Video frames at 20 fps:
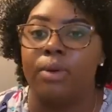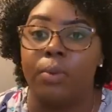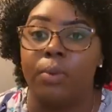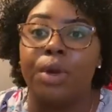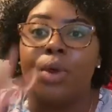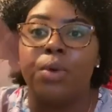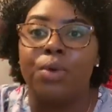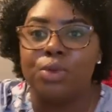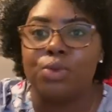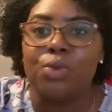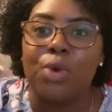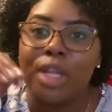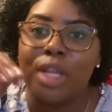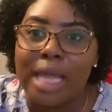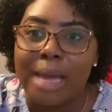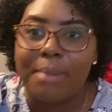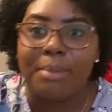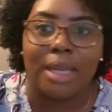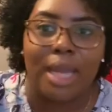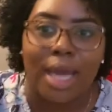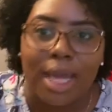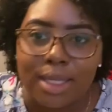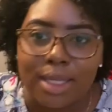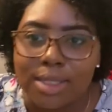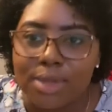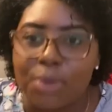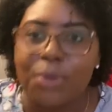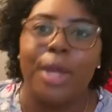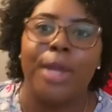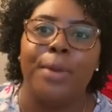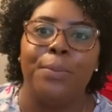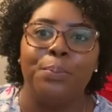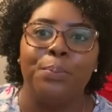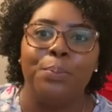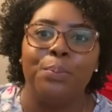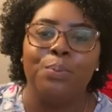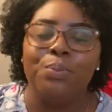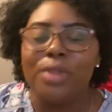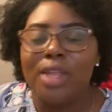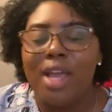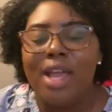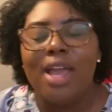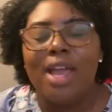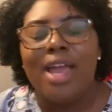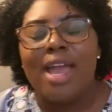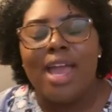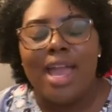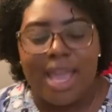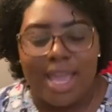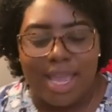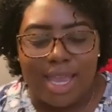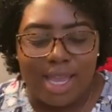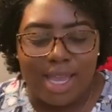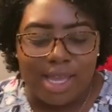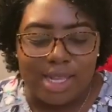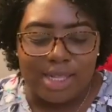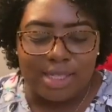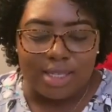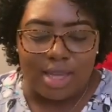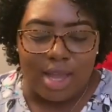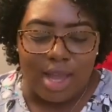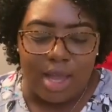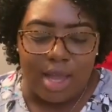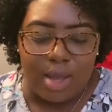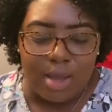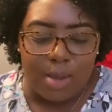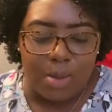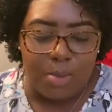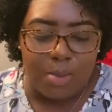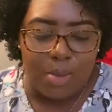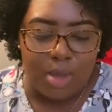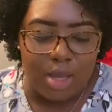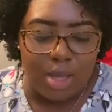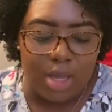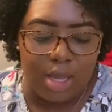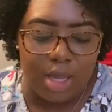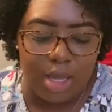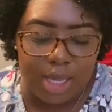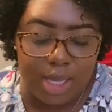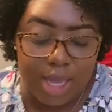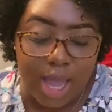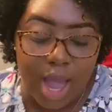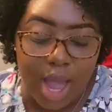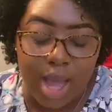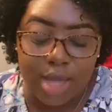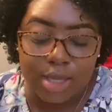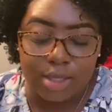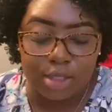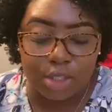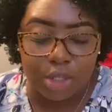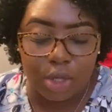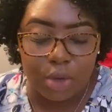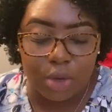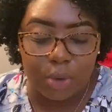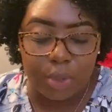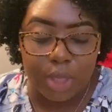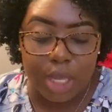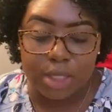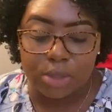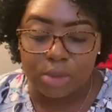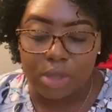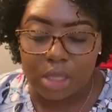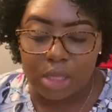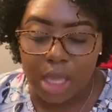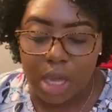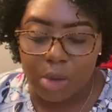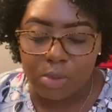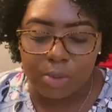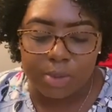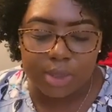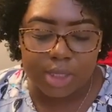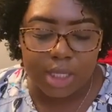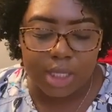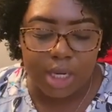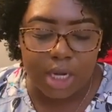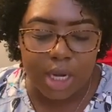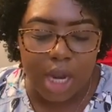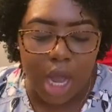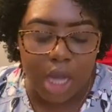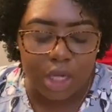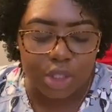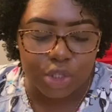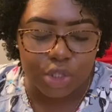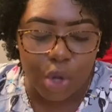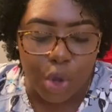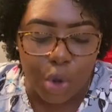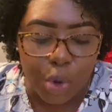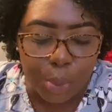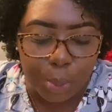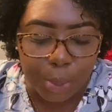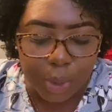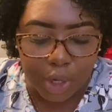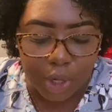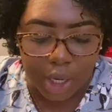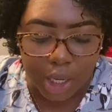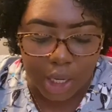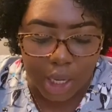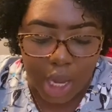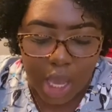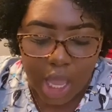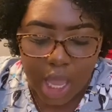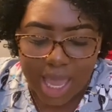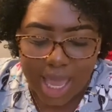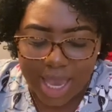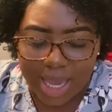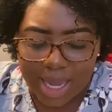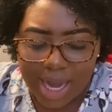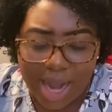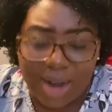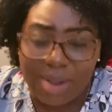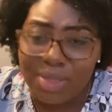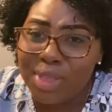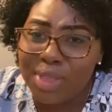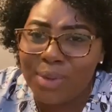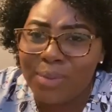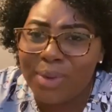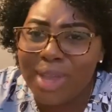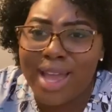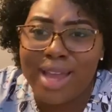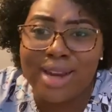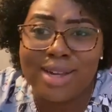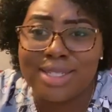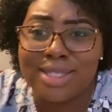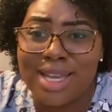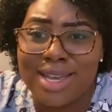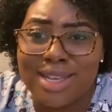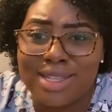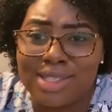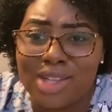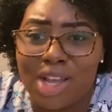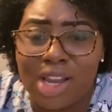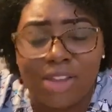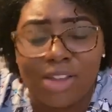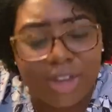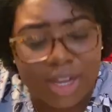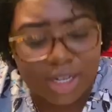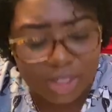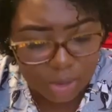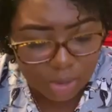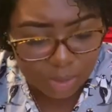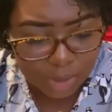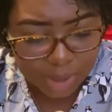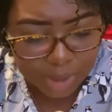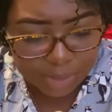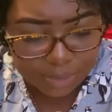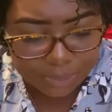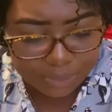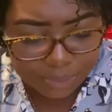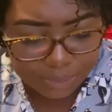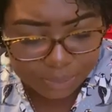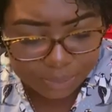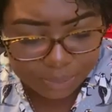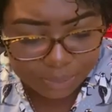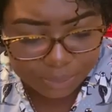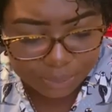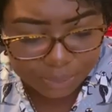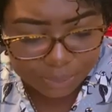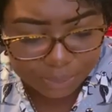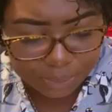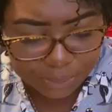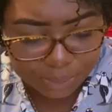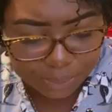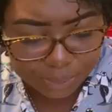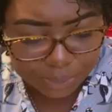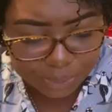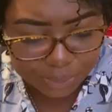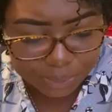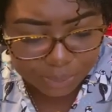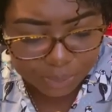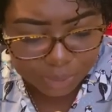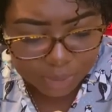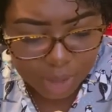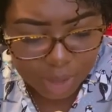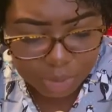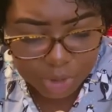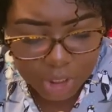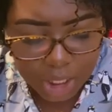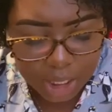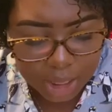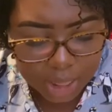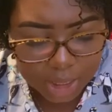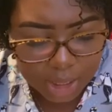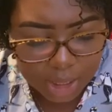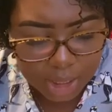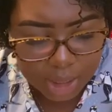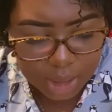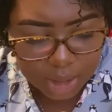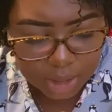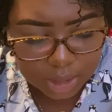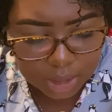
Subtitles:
We're going to our lab a lot, okay? And yeah, so that's a lot what we did in October. And I don't think we had a test all of October. I'm trying to think.